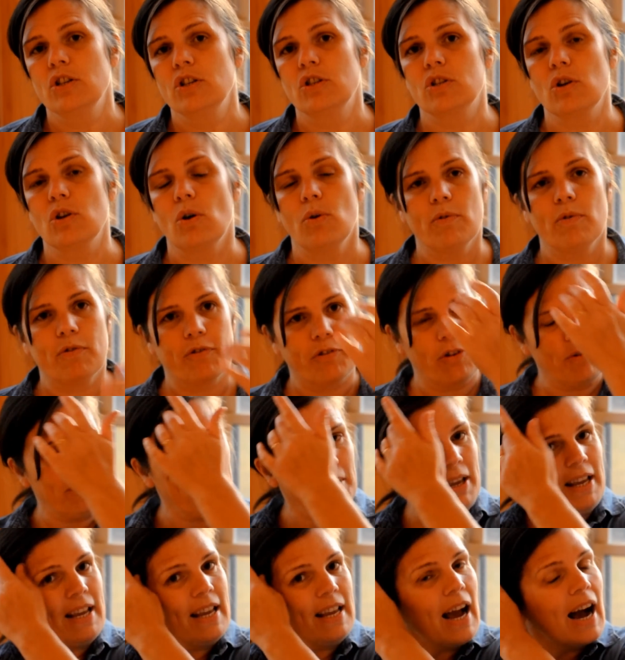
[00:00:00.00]
So for
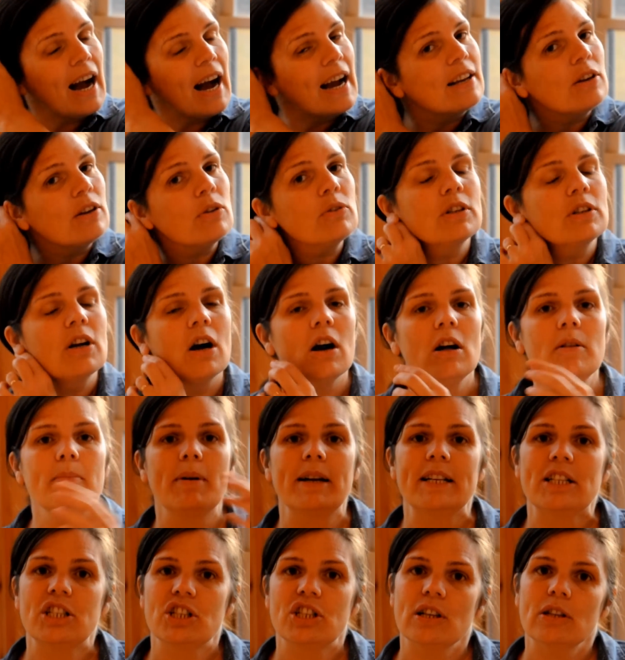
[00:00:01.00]
me, I don't call
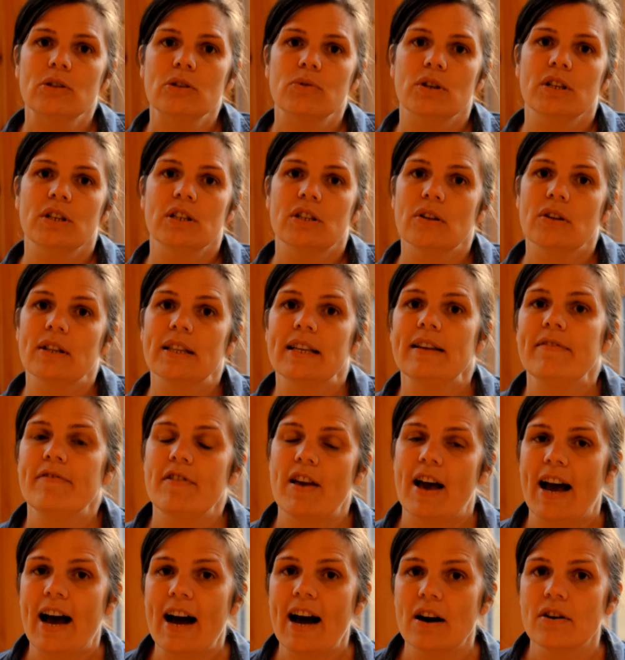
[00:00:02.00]
my children to leave the
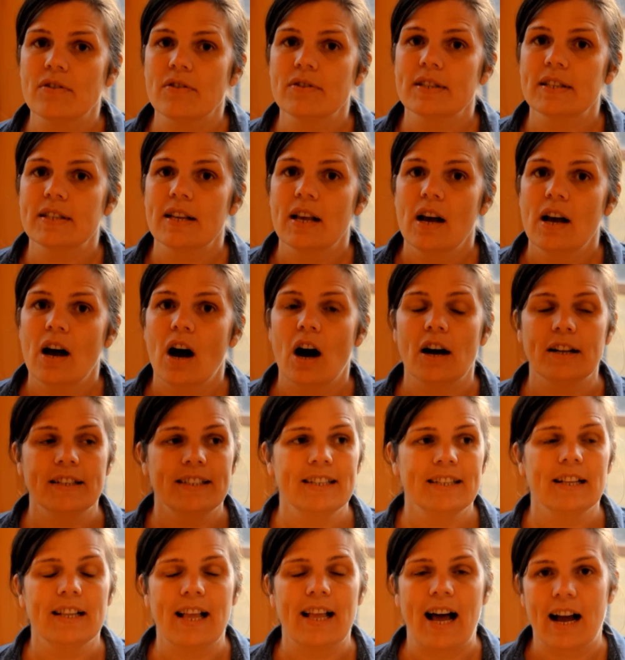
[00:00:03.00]
house
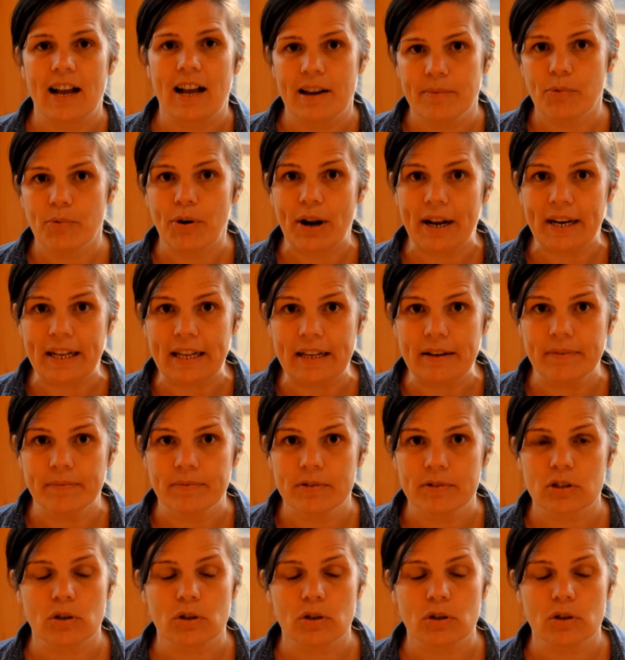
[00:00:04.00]
until I'm ready.